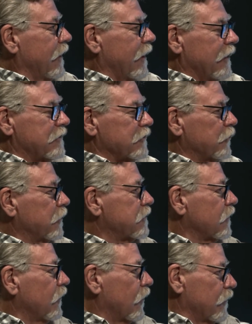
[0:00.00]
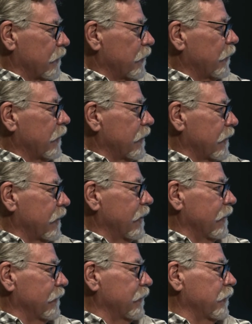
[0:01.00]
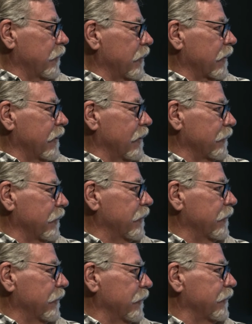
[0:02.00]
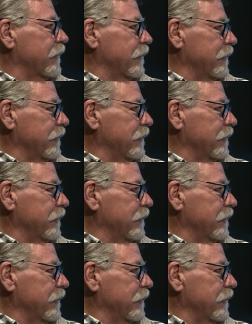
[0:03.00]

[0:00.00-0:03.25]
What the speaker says: And it's original art from one of the gallery artists.